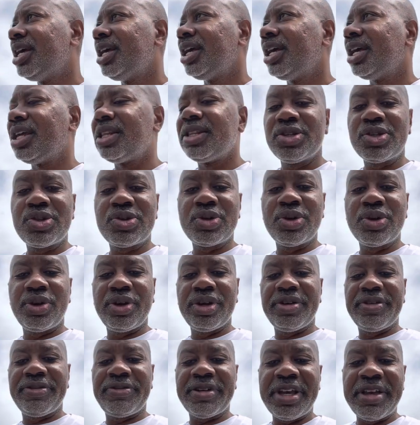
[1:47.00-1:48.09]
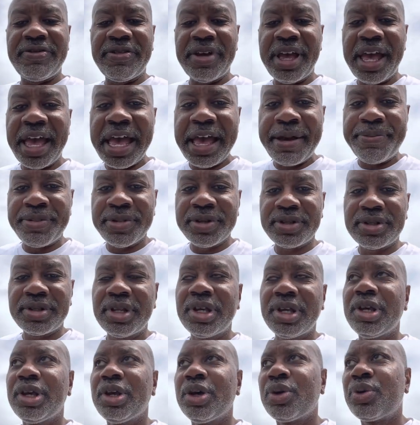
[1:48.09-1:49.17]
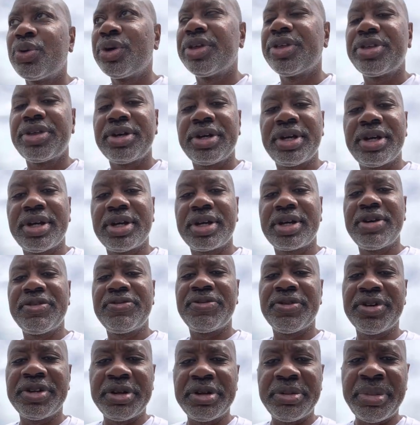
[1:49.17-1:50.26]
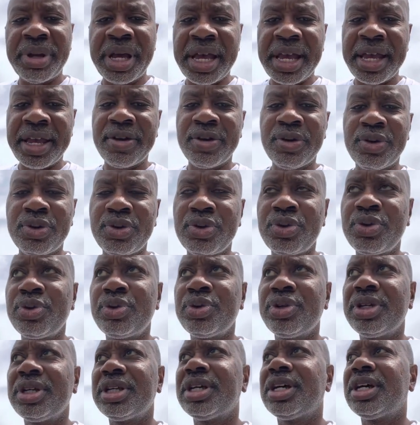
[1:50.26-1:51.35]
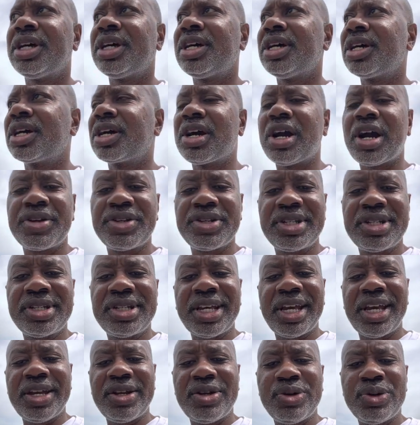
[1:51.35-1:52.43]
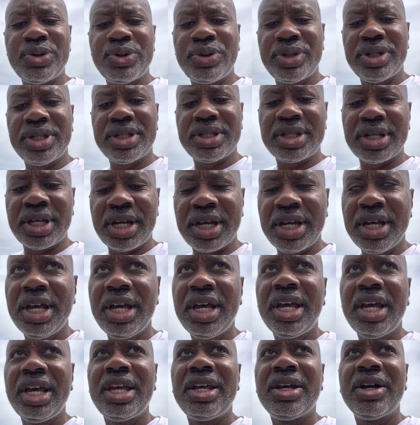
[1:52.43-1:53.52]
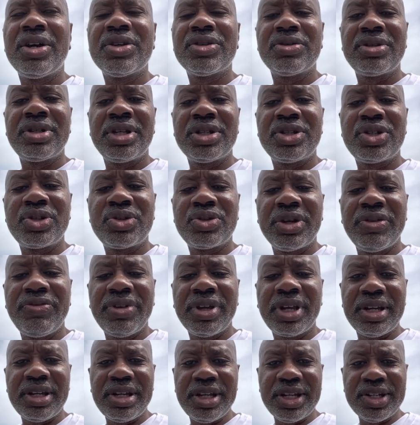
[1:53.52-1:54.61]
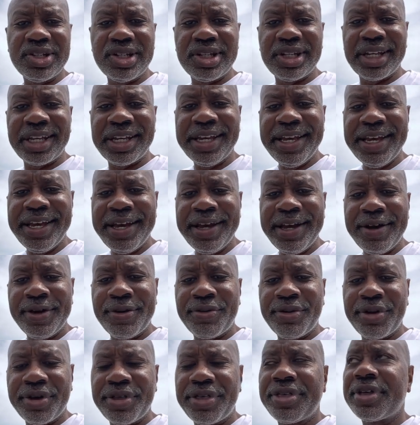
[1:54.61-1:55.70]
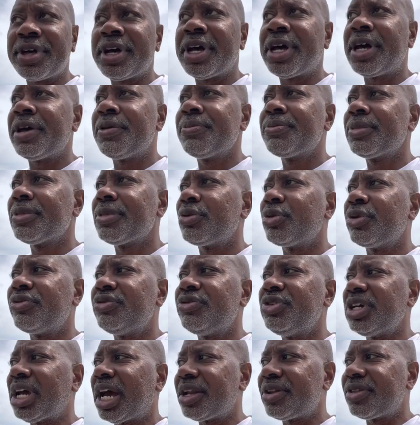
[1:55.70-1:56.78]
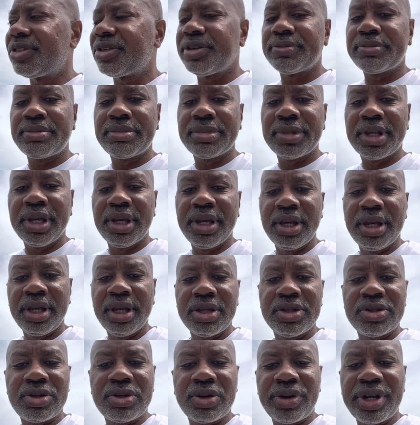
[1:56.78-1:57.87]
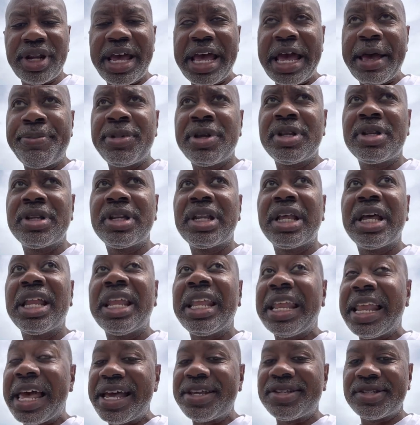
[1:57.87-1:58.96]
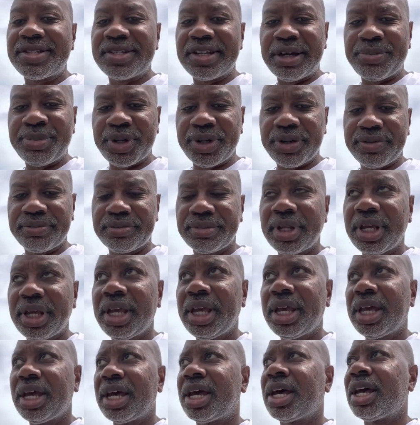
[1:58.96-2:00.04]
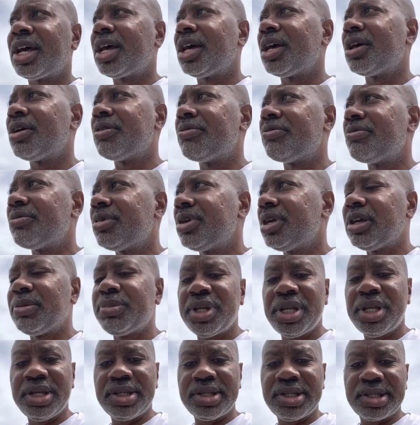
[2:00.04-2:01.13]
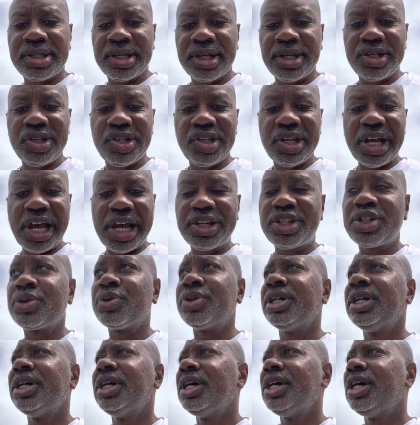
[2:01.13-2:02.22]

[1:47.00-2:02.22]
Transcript: And this story of faith happened with a good friend of mine who, Gardis Tate, who is, he also does strength and conditioning with Jonathan. So it happened last summer. Him and his son, Joshua,